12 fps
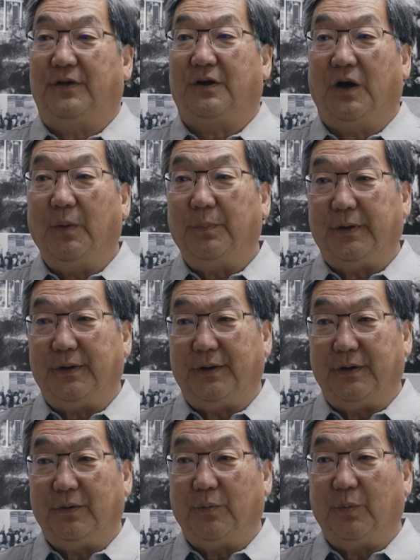the
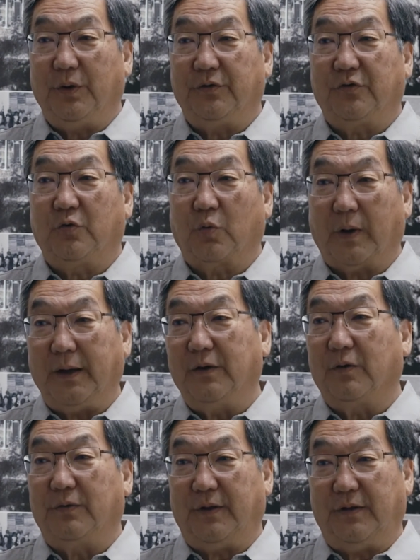company was
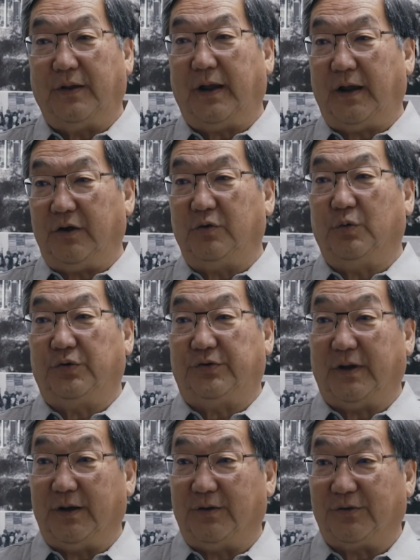greater than the annual
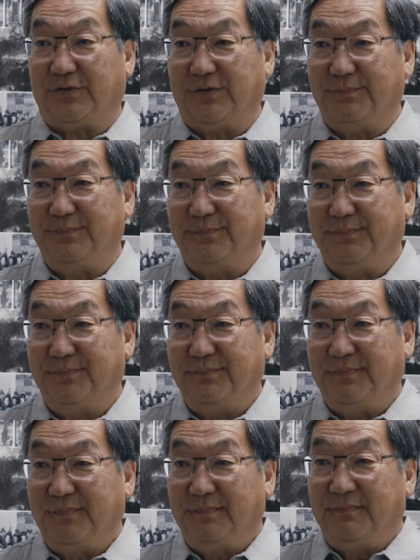sales.
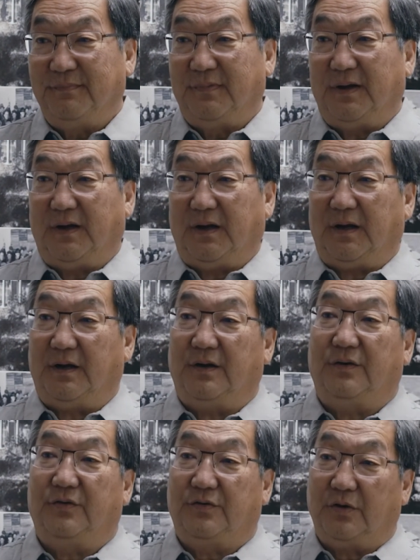
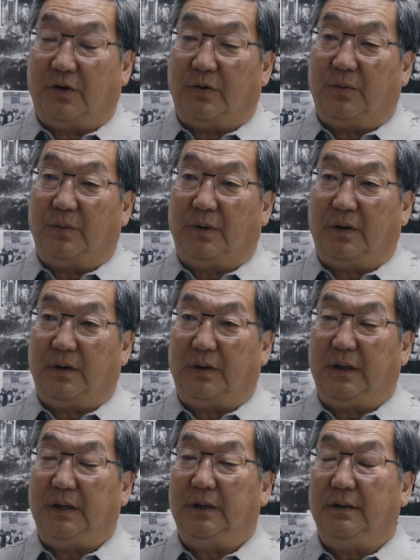And so
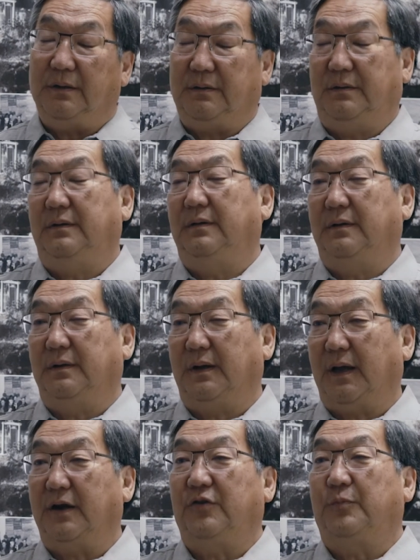he
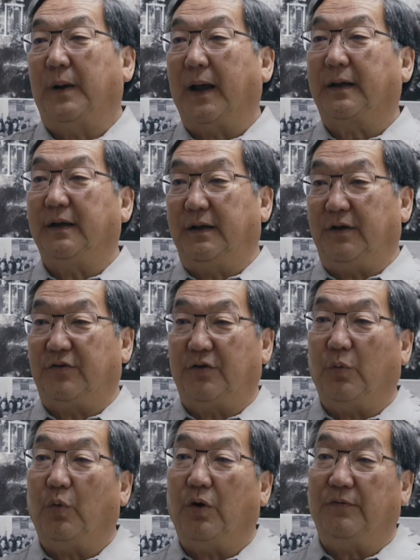had his back against
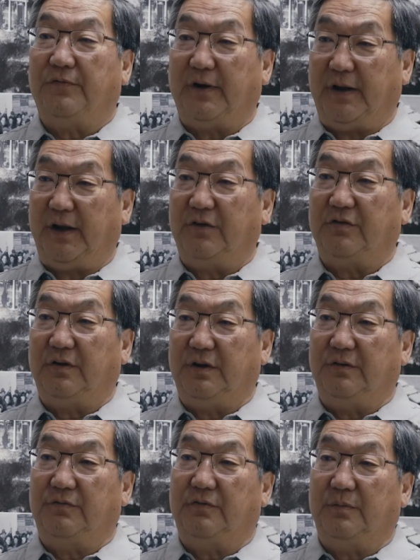the wall
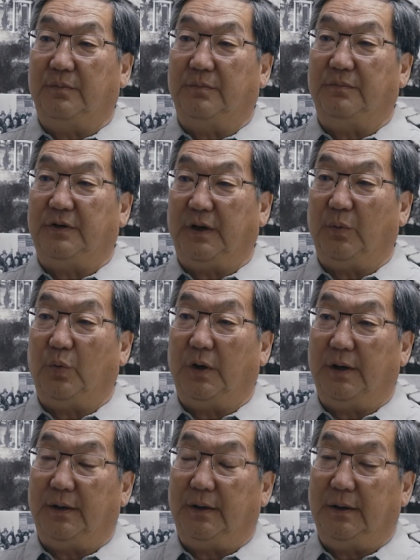financially from day
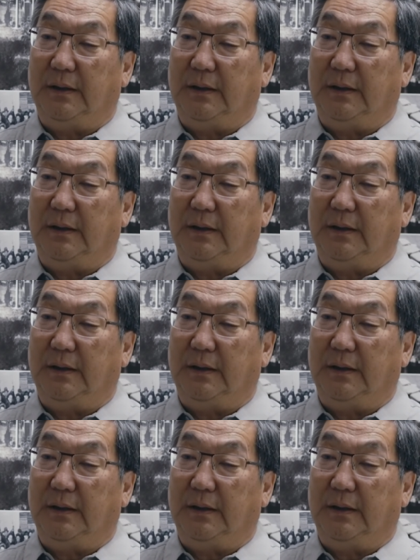one.